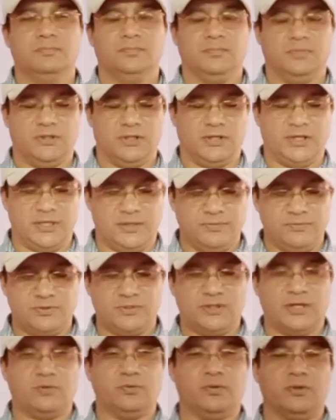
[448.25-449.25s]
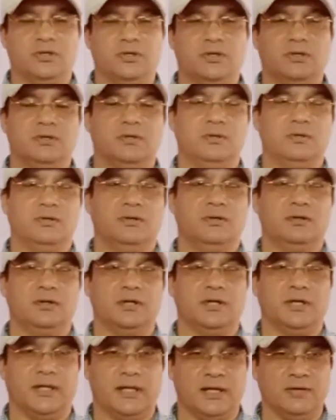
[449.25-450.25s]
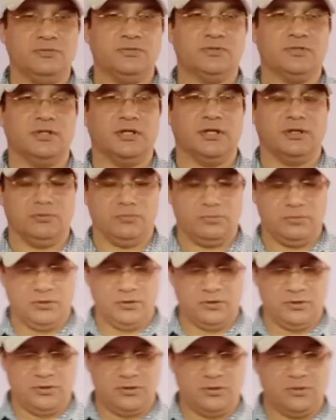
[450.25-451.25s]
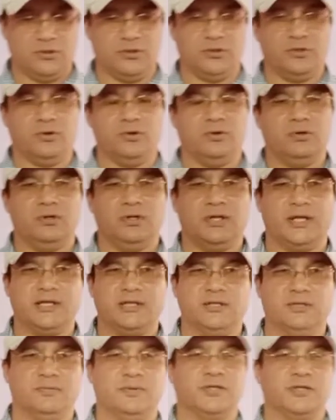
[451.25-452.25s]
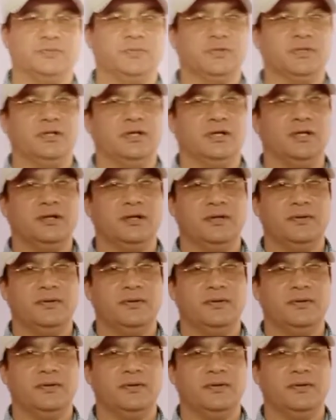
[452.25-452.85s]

the names that were announced now, they all lined up as per their